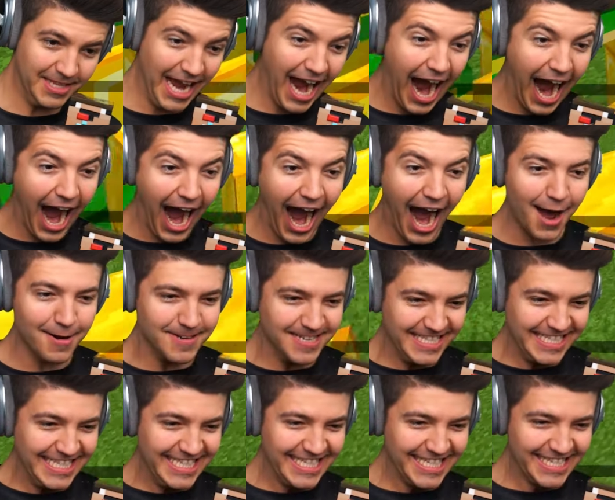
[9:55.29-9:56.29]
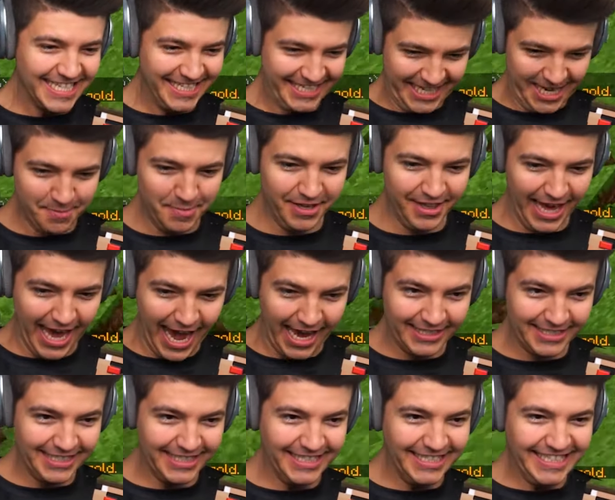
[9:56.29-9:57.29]
God, give me
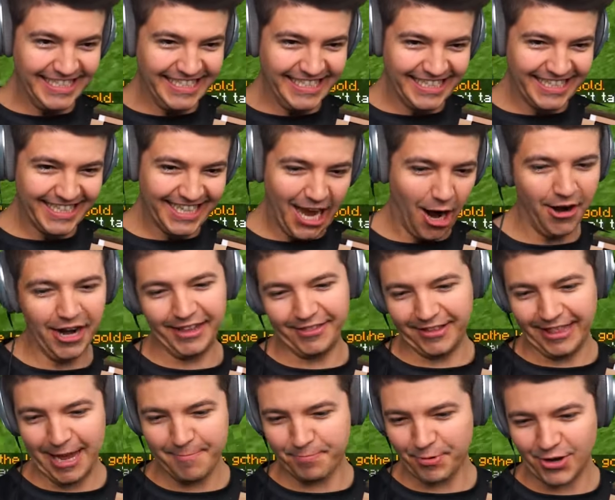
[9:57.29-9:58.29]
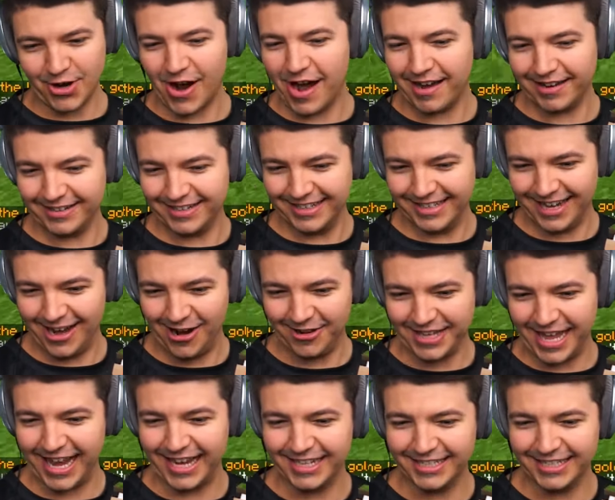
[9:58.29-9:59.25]
that. All right, the leprechaun. Oh yeah,